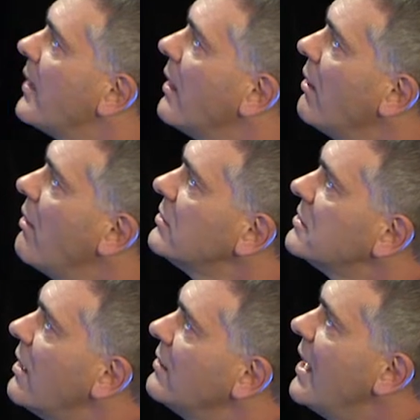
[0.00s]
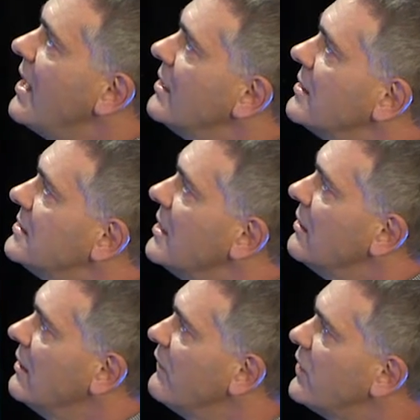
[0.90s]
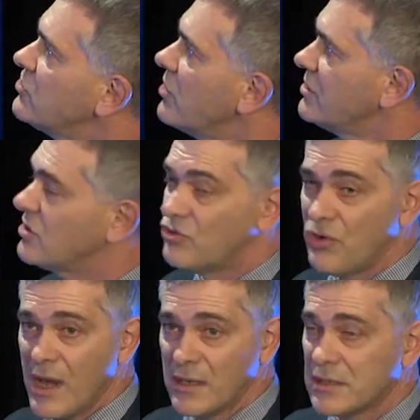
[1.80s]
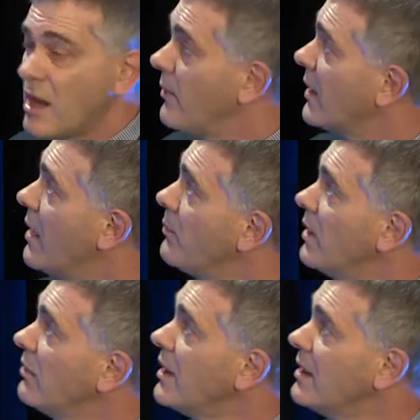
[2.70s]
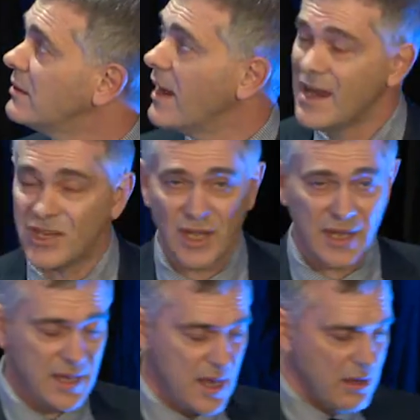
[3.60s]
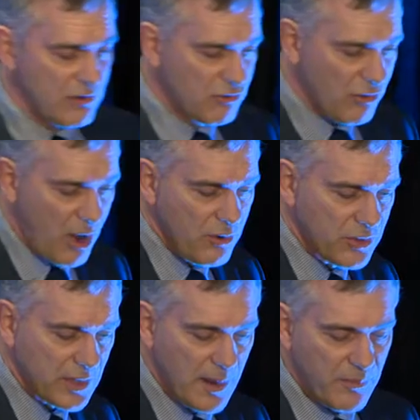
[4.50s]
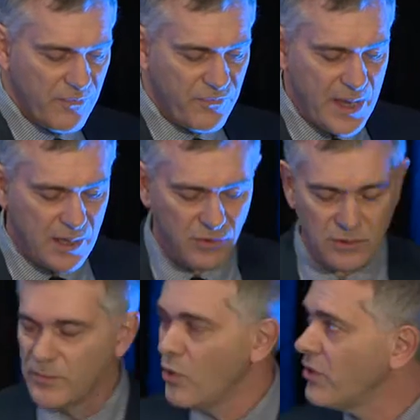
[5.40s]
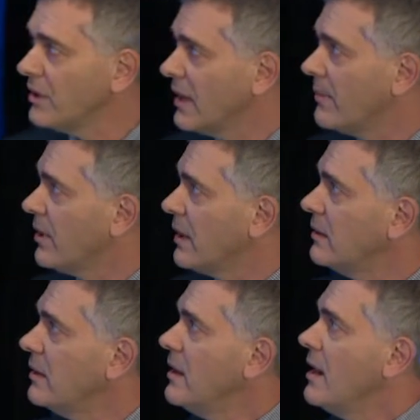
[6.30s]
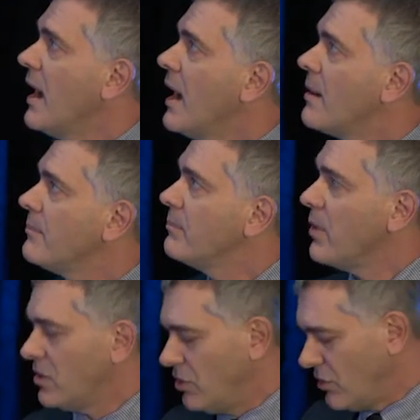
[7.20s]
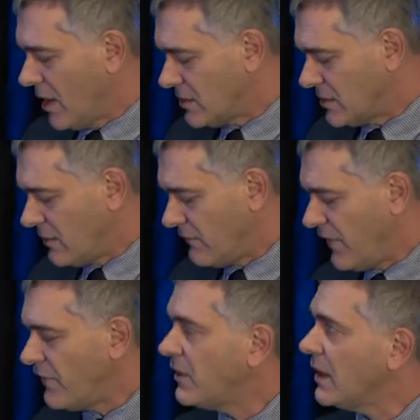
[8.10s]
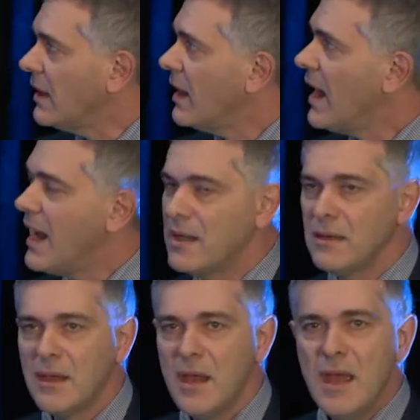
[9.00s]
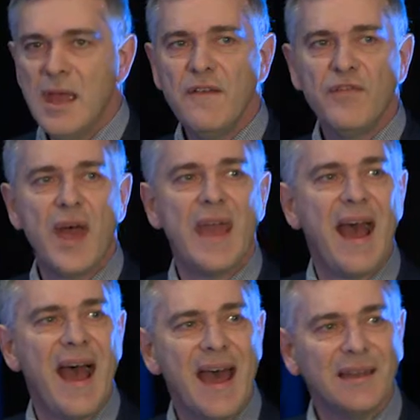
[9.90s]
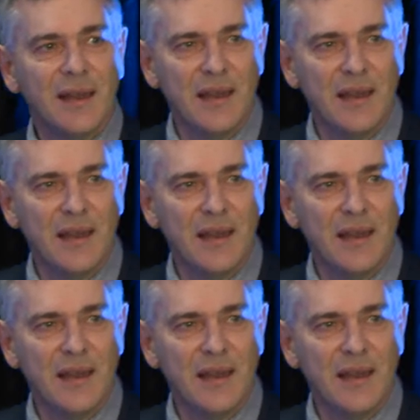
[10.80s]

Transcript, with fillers: but alongside that, you can see the infrastructure strain is going up. We're looking to actually grow the number of vehicles, more than double it, um, by 2050. And if they aren't